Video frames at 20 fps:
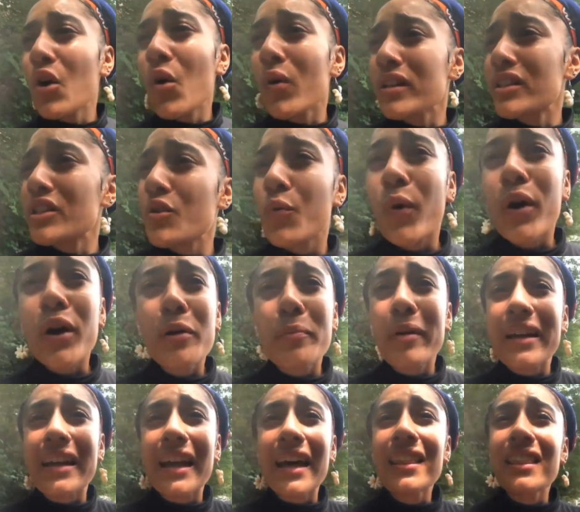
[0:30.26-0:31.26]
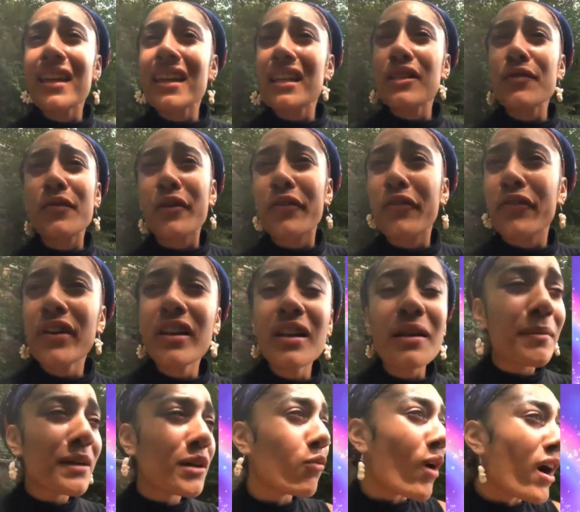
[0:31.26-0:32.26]
They were playing some sort of
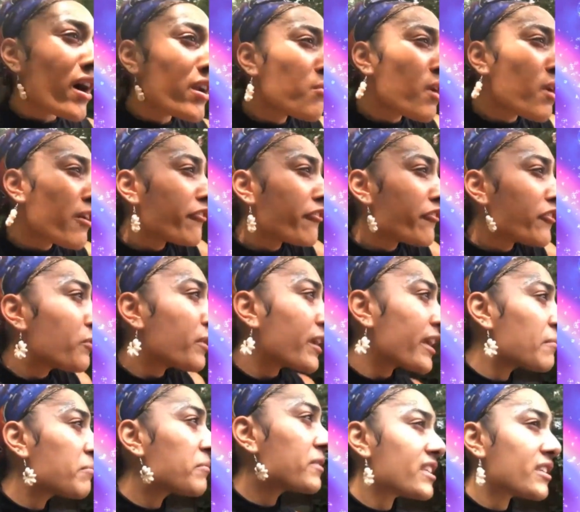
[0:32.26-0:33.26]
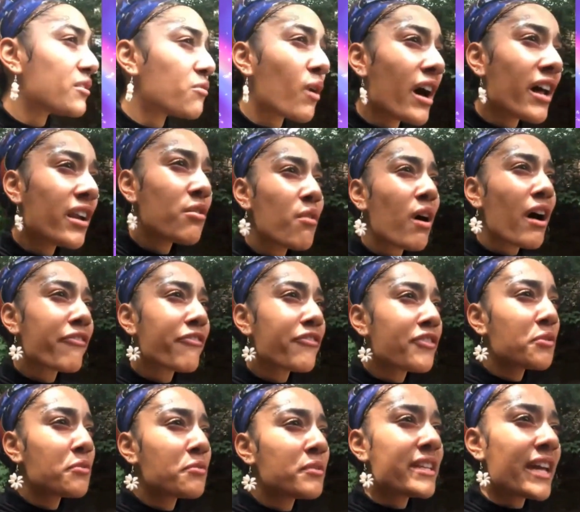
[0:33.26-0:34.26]
game, mind game with the community, and I
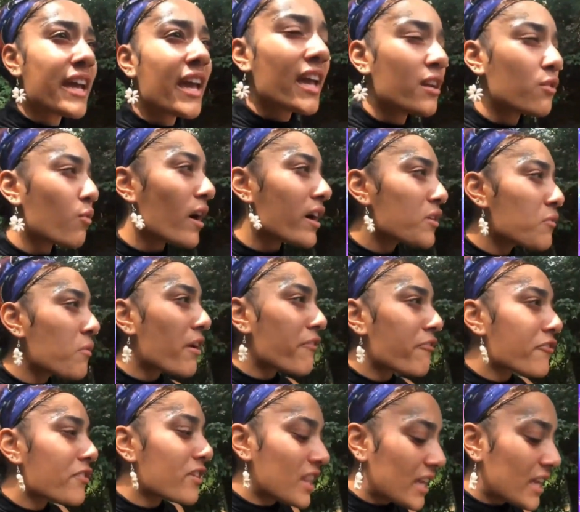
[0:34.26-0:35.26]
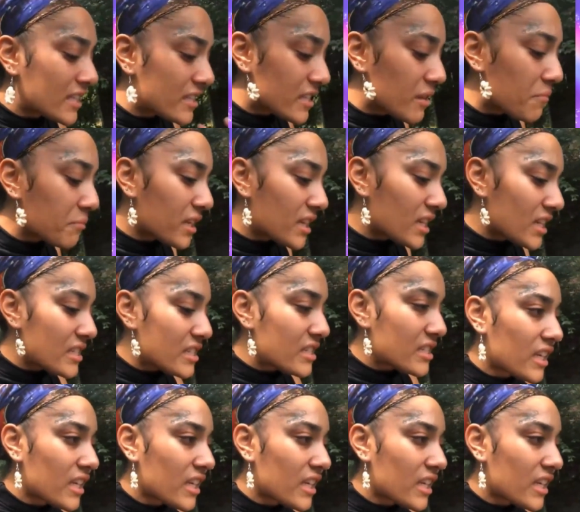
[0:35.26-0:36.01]
had to expose it because